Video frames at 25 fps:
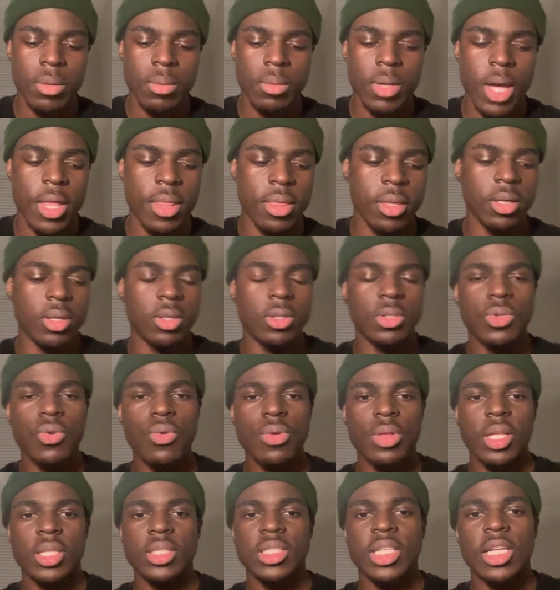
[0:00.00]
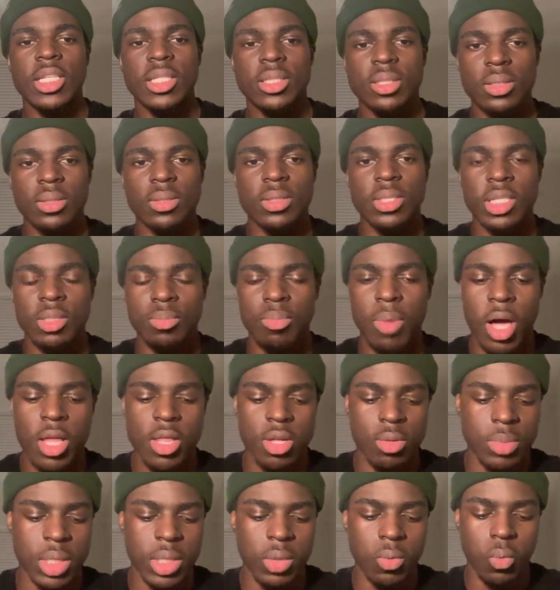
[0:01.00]
I think two things that did
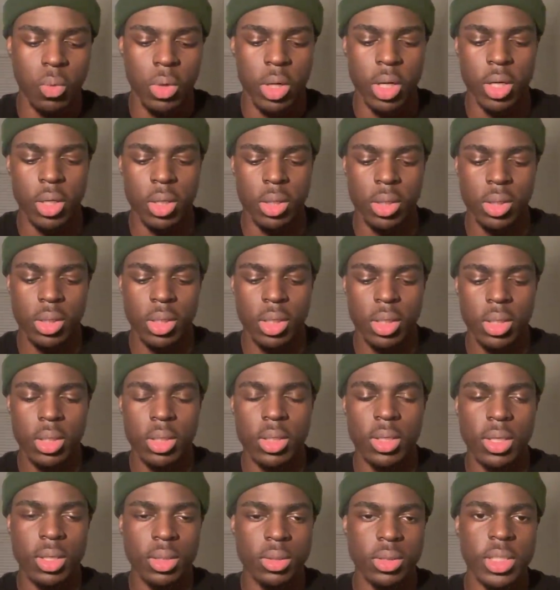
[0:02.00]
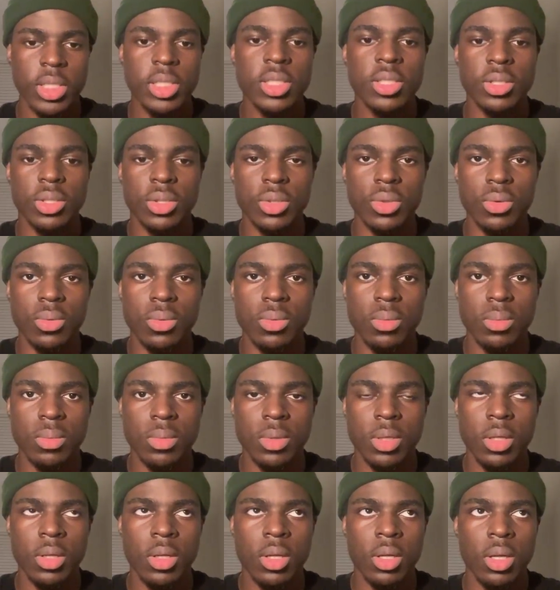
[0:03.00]
bother me were season two.
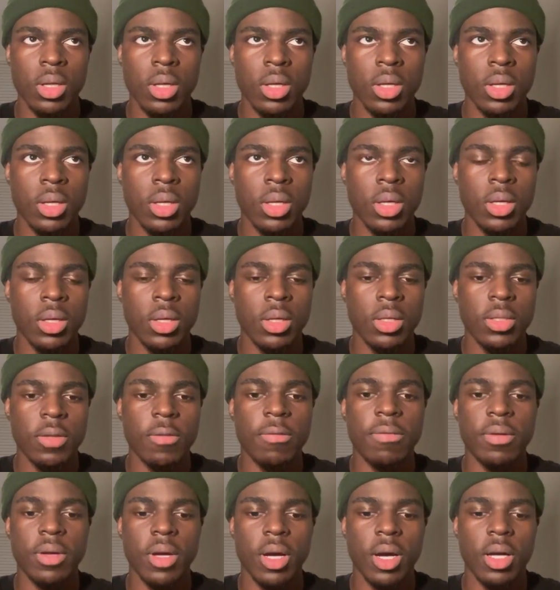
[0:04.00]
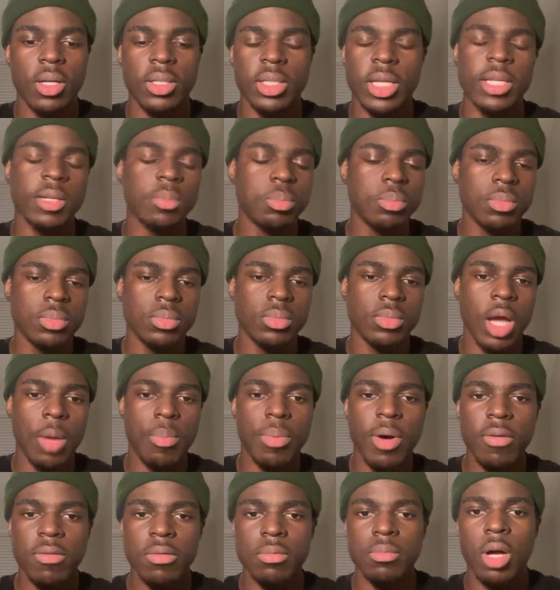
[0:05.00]
The uh, like
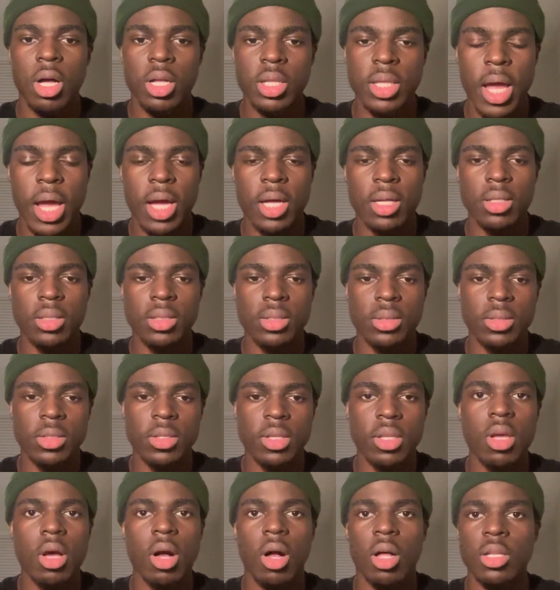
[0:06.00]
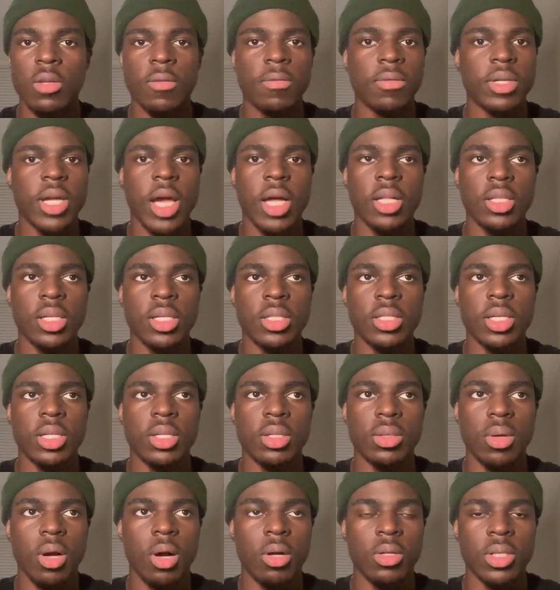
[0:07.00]
apart from all that, all the finales
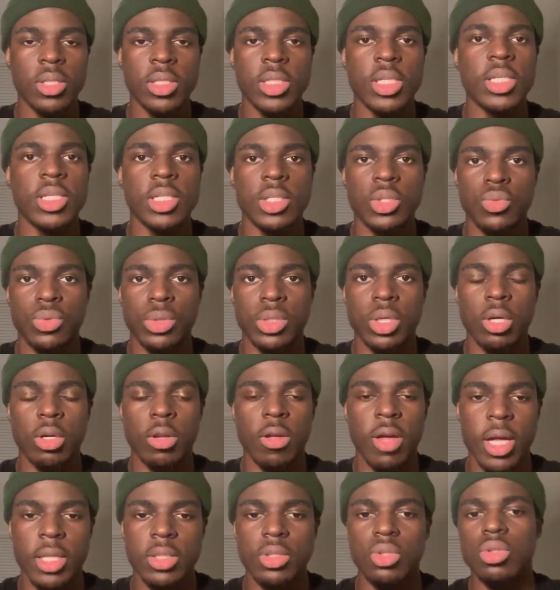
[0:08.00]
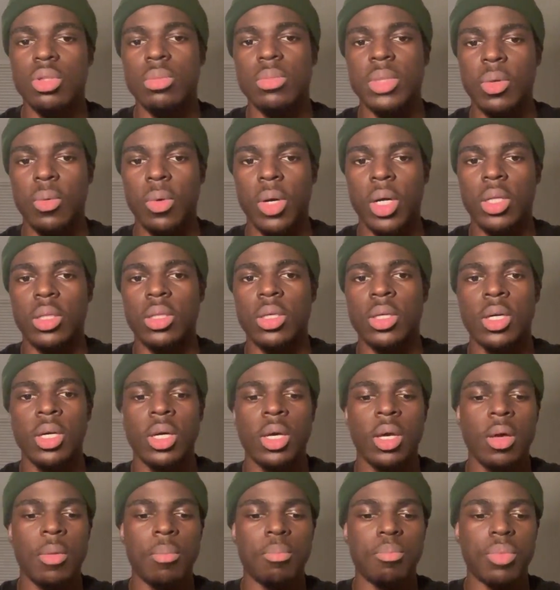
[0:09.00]
and all the seasons were done extremely well,
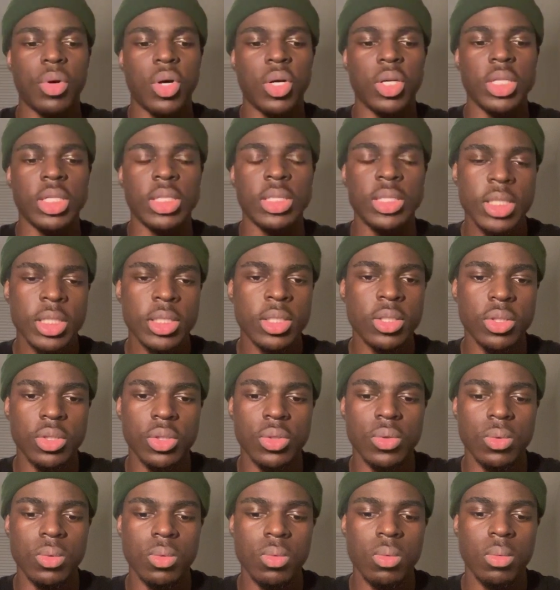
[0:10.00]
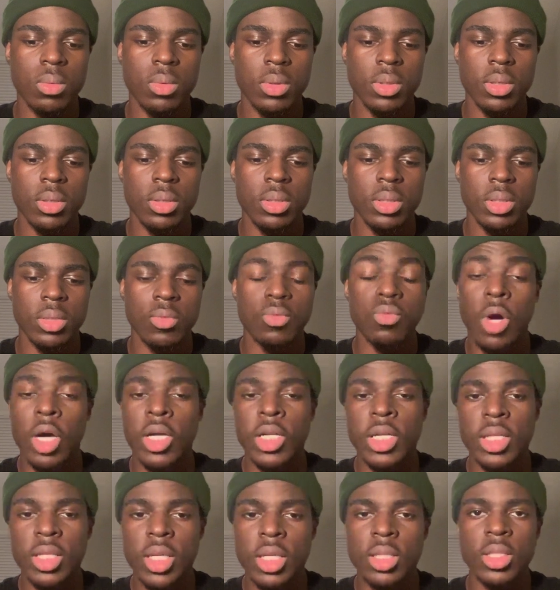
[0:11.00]
but in season two the
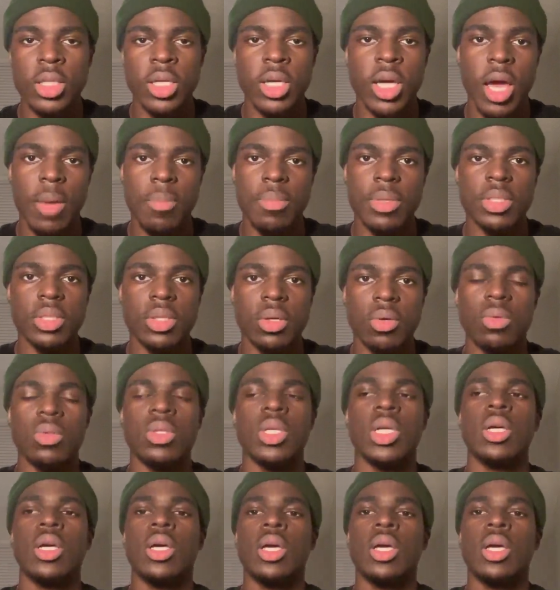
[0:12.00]
Ronny Lily episode